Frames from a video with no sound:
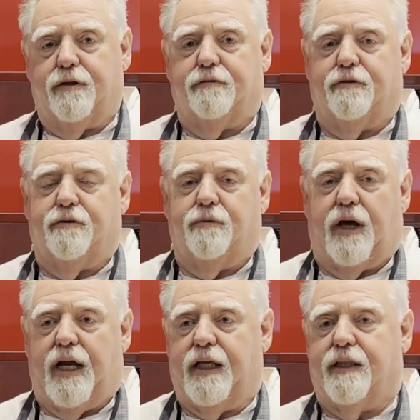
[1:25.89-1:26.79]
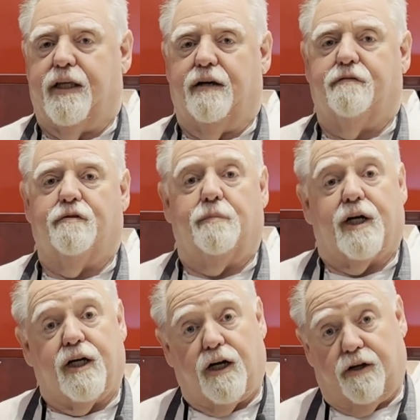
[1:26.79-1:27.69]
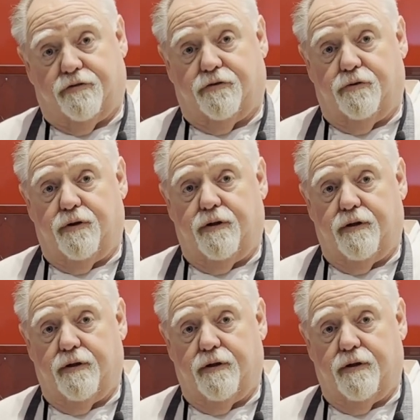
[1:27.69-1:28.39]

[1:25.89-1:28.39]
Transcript: to do anything from a custard